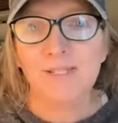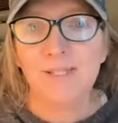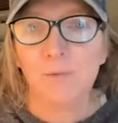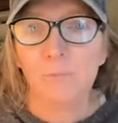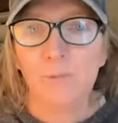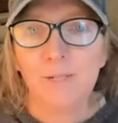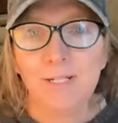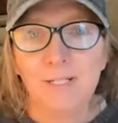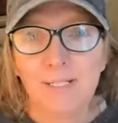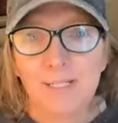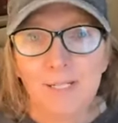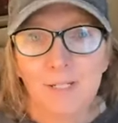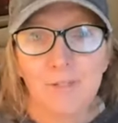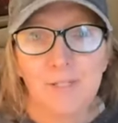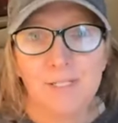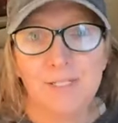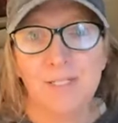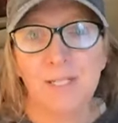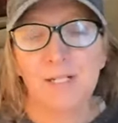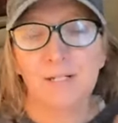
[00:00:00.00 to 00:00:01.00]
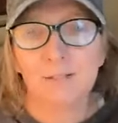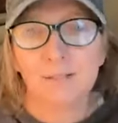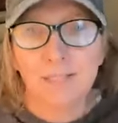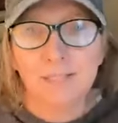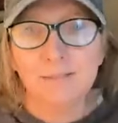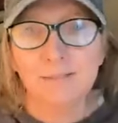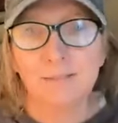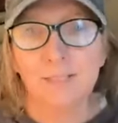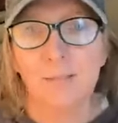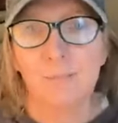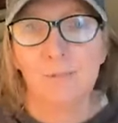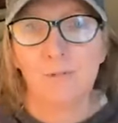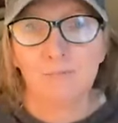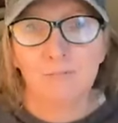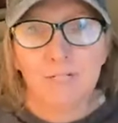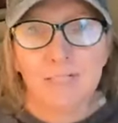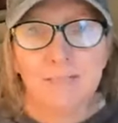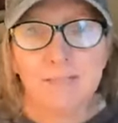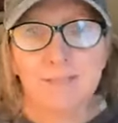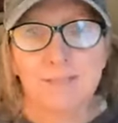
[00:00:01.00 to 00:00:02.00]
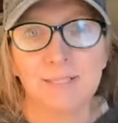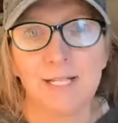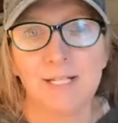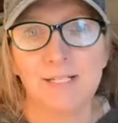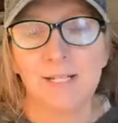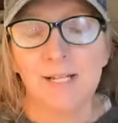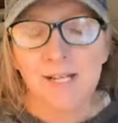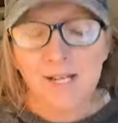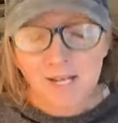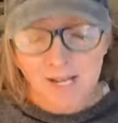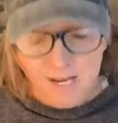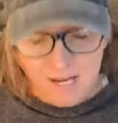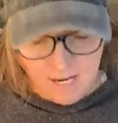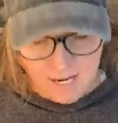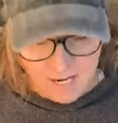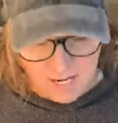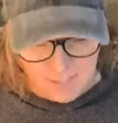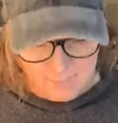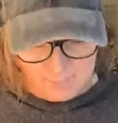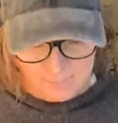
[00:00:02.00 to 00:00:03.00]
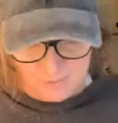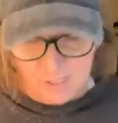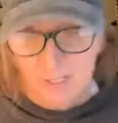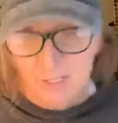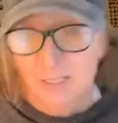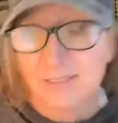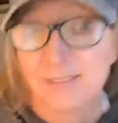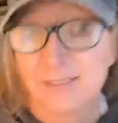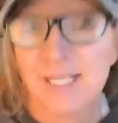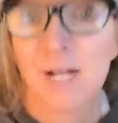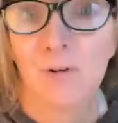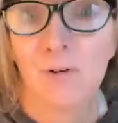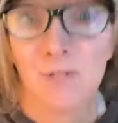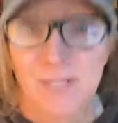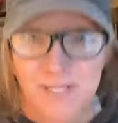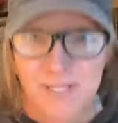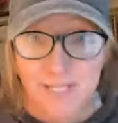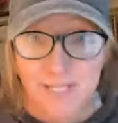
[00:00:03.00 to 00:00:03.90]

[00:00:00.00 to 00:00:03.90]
that we can heal the sick, cleanse the leper, raise the dead, cast out